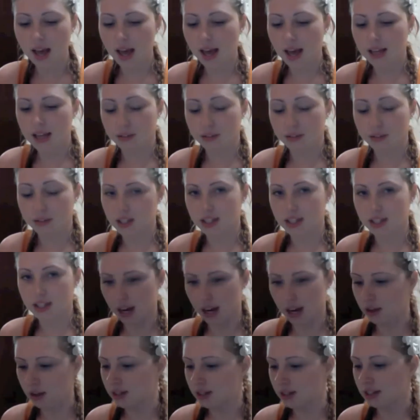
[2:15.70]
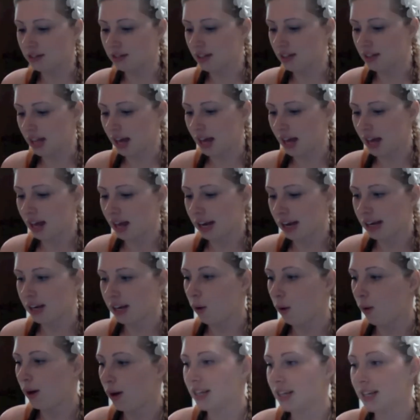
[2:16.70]
different styles and stuff like that. And I
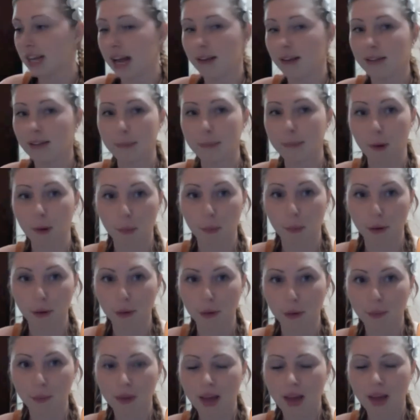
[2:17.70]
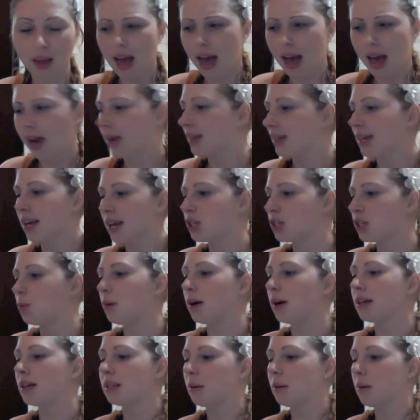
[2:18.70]
know I didn't have any purple. And I was actually
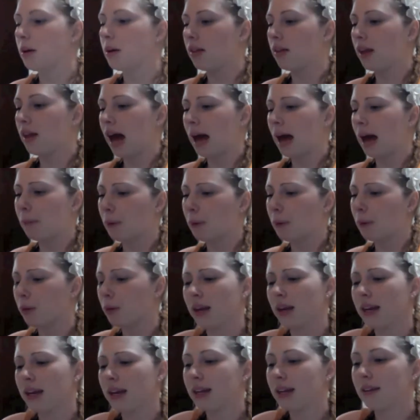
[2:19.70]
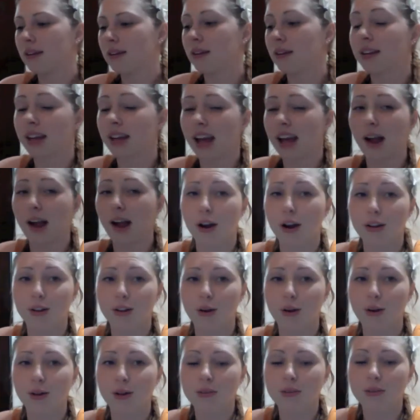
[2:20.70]
wearing something that had purple in it the day I got
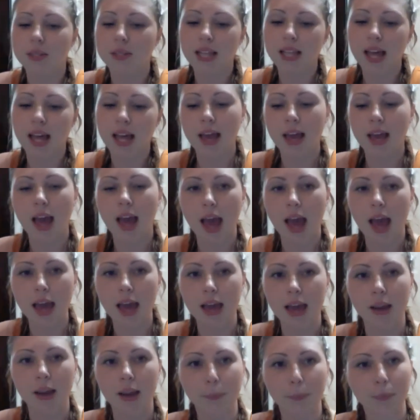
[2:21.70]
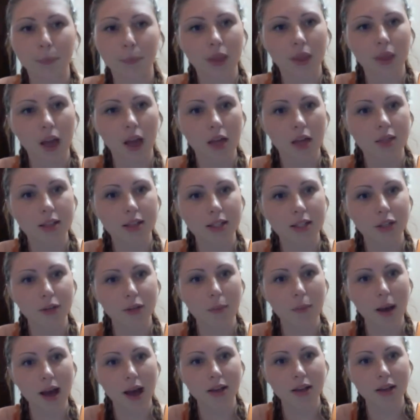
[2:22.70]
those. And was like, hey, this
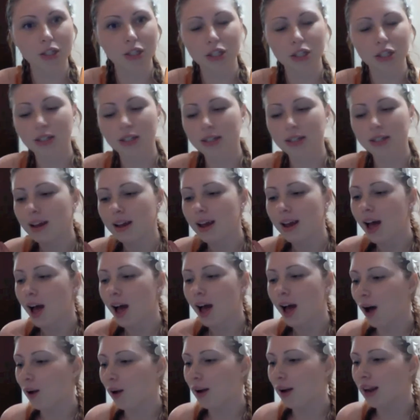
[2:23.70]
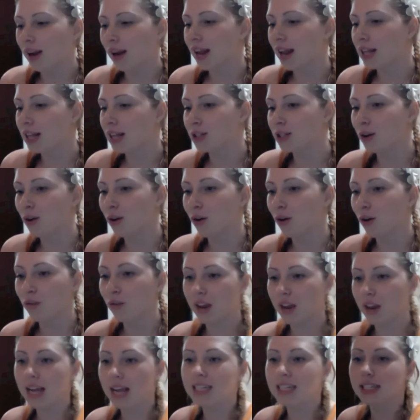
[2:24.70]
could match. All right. And so the
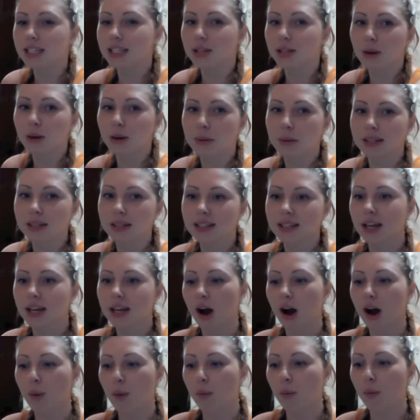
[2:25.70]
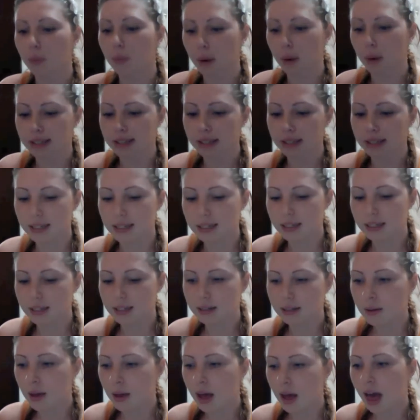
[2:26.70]
next three pieces I got were
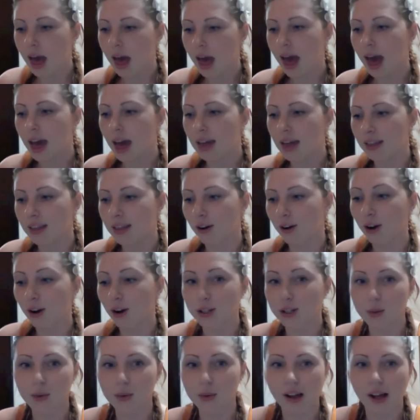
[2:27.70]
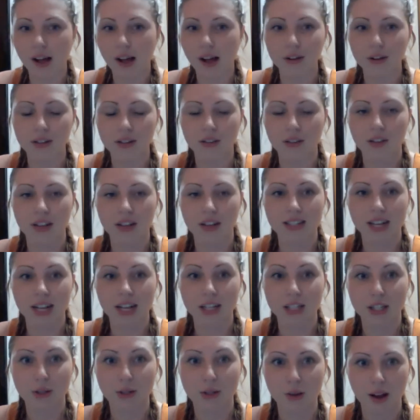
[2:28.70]
bracelets. And they're also in colors of things I
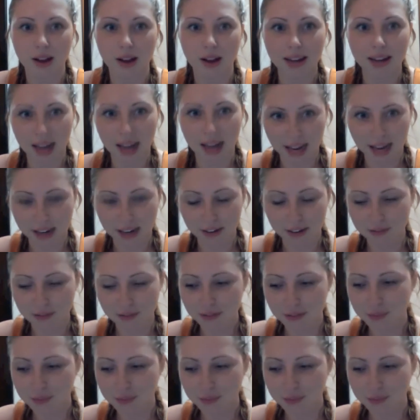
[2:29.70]
do not have.